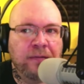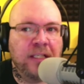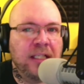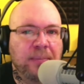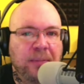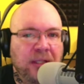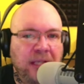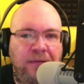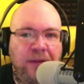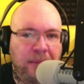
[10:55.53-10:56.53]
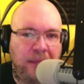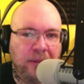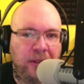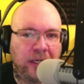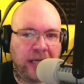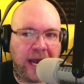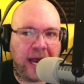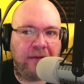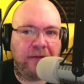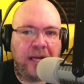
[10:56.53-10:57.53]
disbelief that people are going to have